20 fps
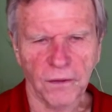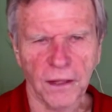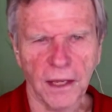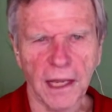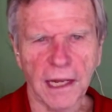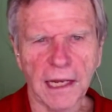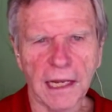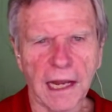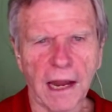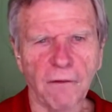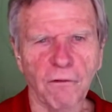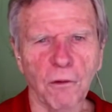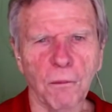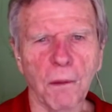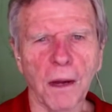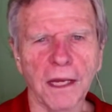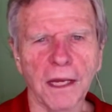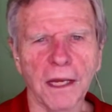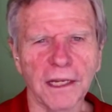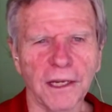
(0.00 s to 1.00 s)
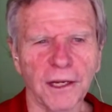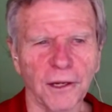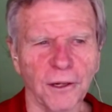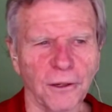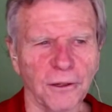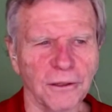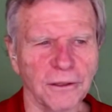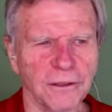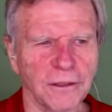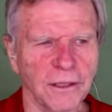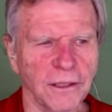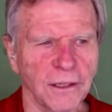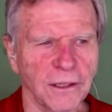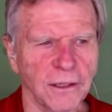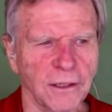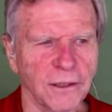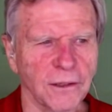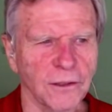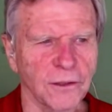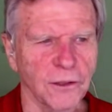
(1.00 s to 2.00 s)
getting everybody here.
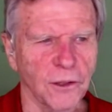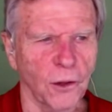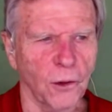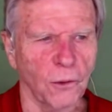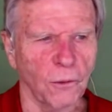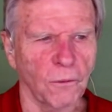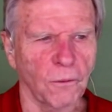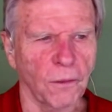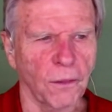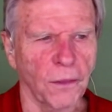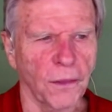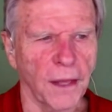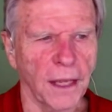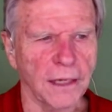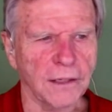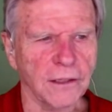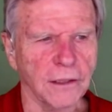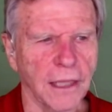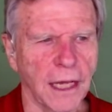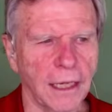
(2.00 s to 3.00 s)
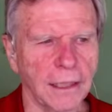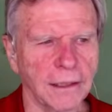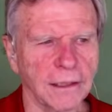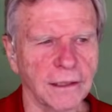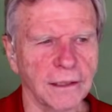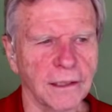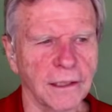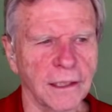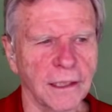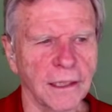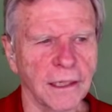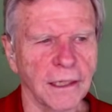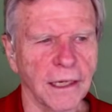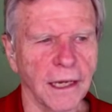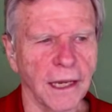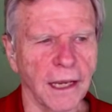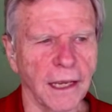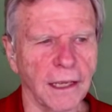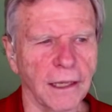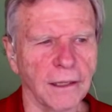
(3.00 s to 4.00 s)
So thanks a lot,
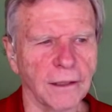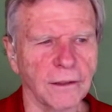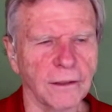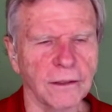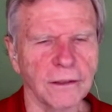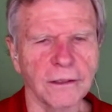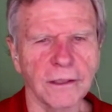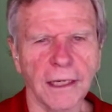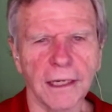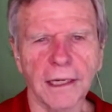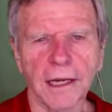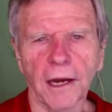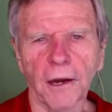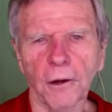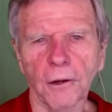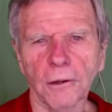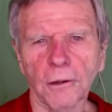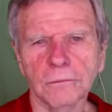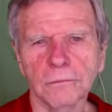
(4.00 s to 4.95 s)
and take care.